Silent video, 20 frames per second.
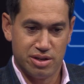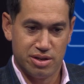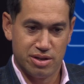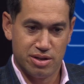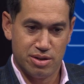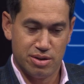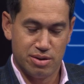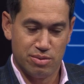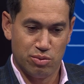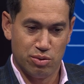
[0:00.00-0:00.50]

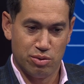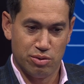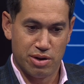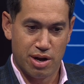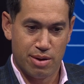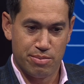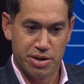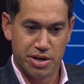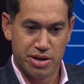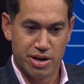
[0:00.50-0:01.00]
were
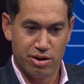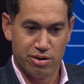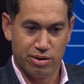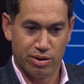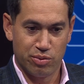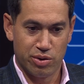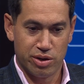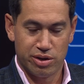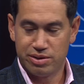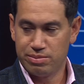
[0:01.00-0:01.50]
umming and ahhing
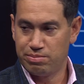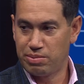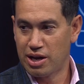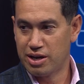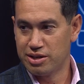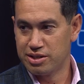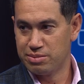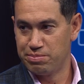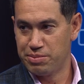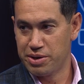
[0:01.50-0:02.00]
whether to
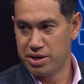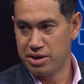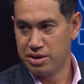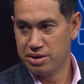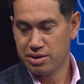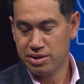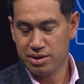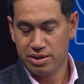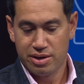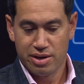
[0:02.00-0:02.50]
play a spinner.
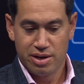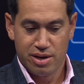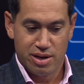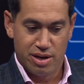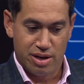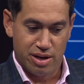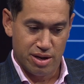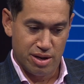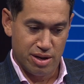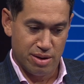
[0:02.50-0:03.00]

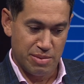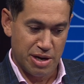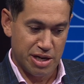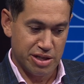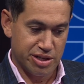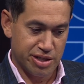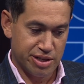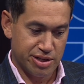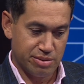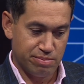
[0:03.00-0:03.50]

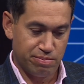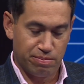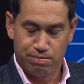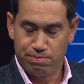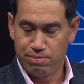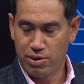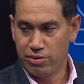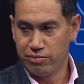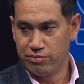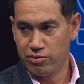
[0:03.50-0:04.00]
AJ's
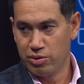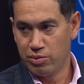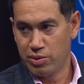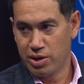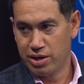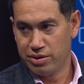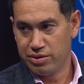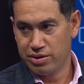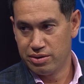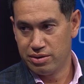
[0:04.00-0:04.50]
bowled very
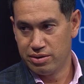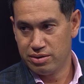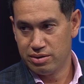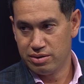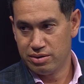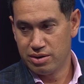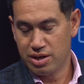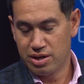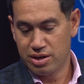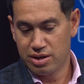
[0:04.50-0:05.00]
well
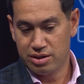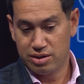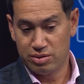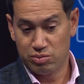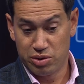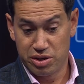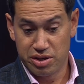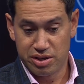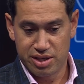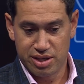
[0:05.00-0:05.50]
to
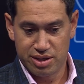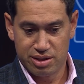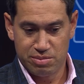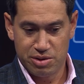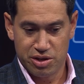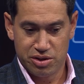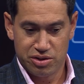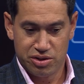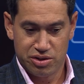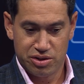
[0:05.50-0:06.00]
win the Test
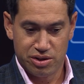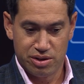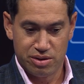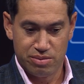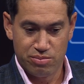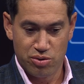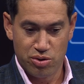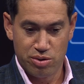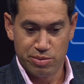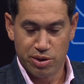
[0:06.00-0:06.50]
match
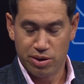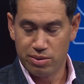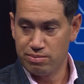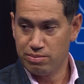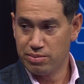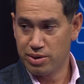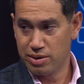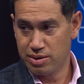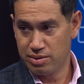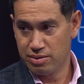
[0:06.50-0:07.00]
in
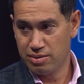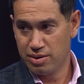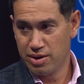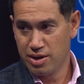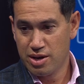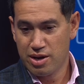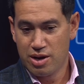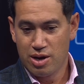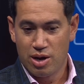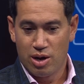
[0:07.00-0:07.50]
Birmingham, but
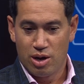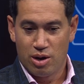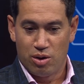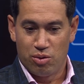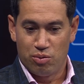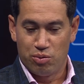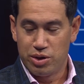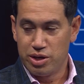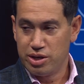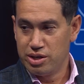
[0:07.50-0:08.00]

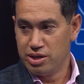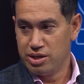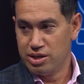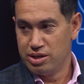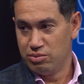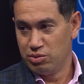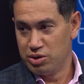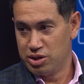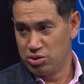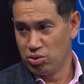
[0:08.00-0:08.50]

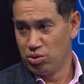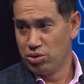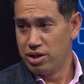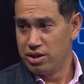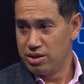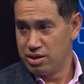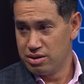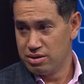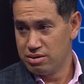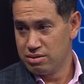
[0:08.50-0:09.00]
we saw
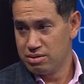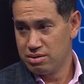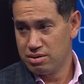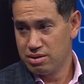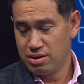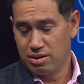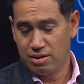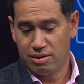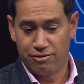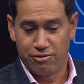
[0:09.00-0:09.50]
that the
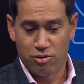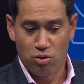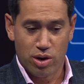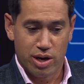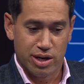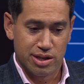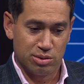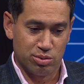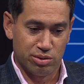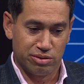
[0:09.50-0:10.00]

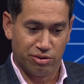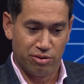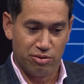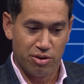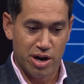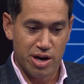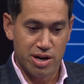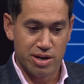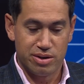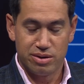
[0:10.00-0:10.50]
forecast was for
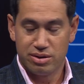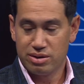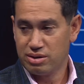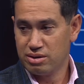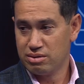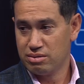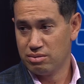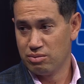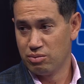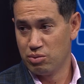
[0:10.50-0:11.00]
rain.
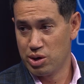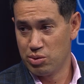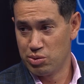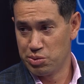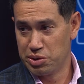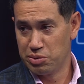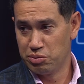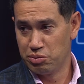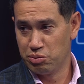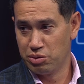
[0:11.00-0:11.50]
We
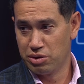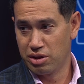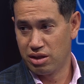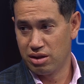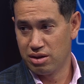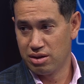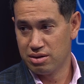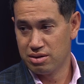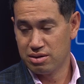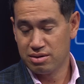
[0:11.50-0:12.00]
went with
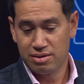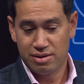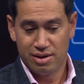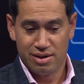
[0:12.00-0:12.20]
the